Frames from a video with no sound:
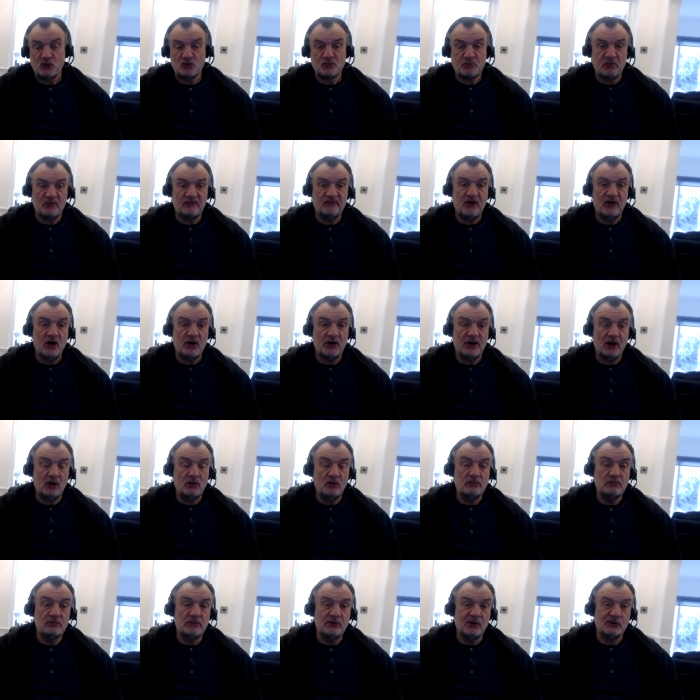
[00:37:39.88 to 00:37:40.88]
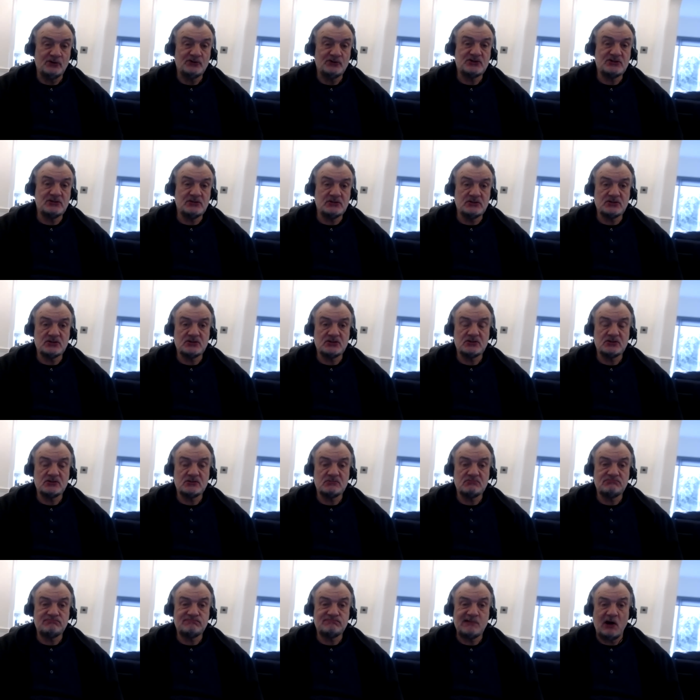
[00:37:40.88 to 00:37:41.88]
bravado, nonsense,
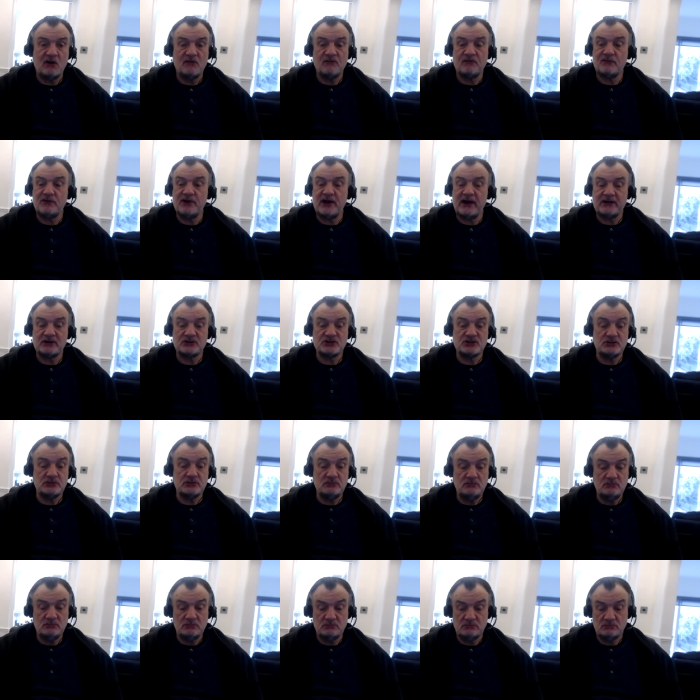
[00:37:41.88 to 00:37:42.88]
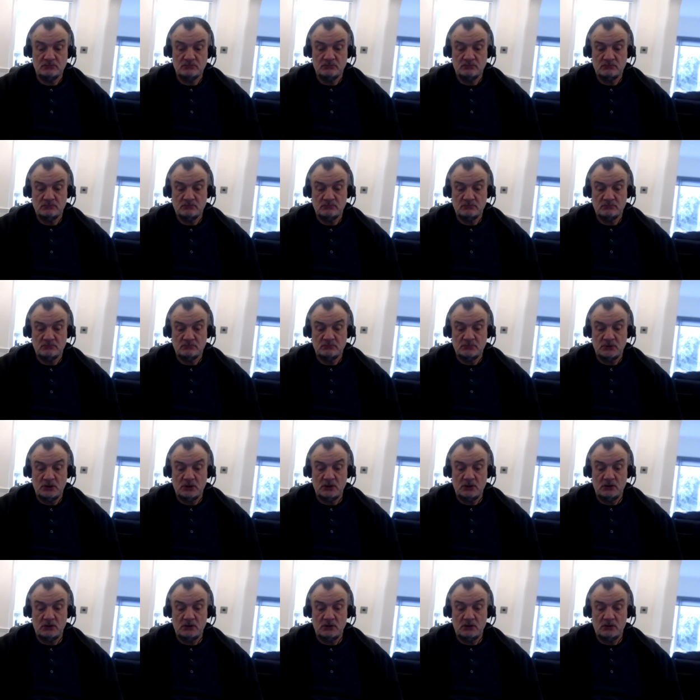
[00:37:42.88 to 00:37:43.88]
overreaction,
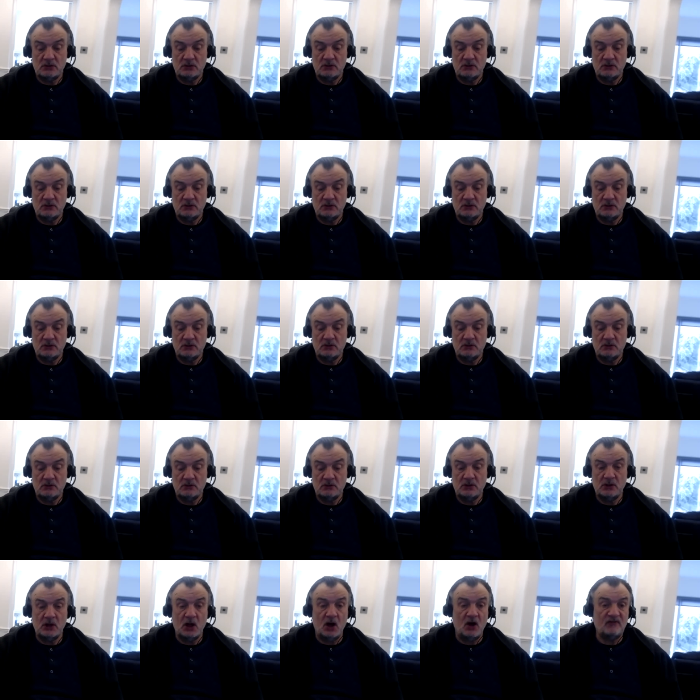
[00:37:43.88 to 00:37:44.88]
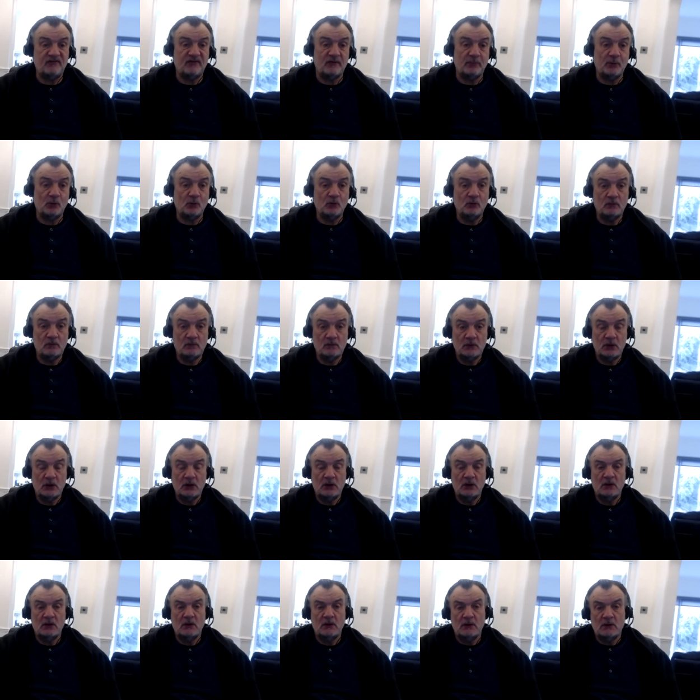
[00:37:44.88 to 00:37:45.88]
uh, laughable,
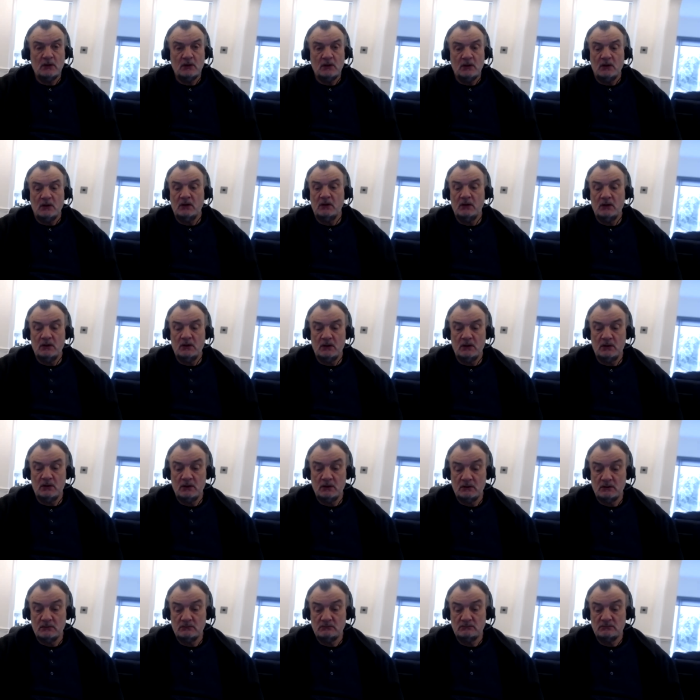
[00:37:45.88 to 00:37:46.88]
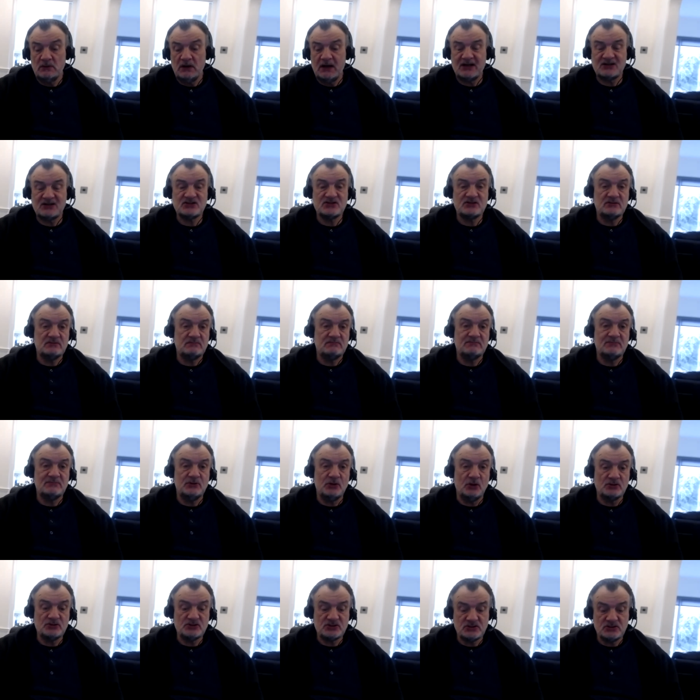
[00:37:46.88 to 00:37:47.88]
um, utter
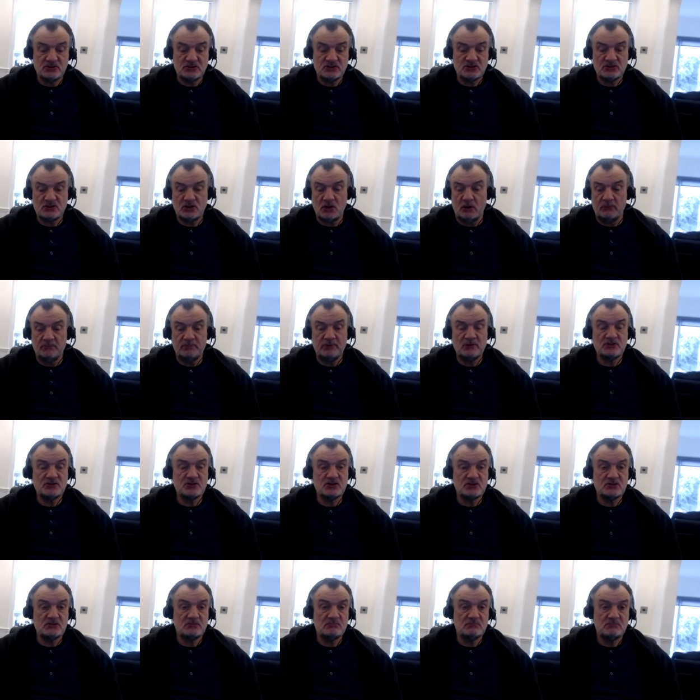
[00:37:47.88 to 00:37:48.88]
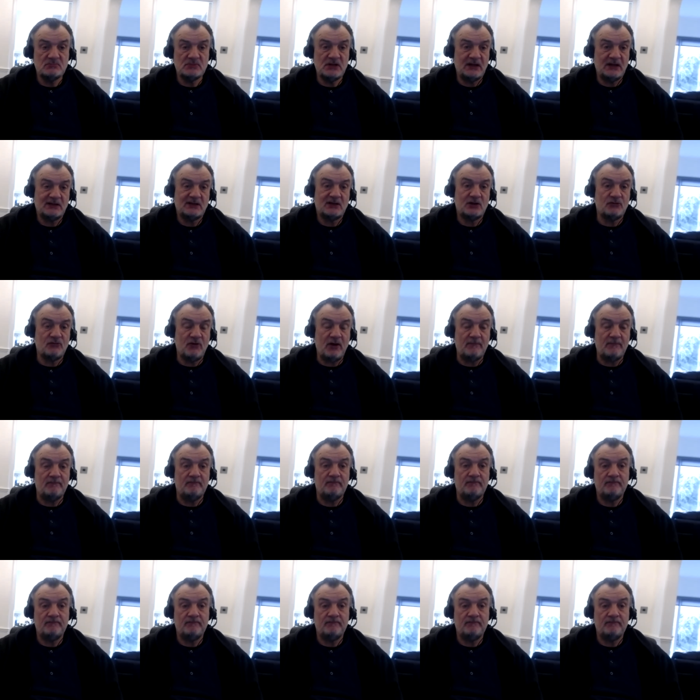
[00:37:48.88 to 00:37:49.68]
nonsense, cobblers. It ain't going to happen.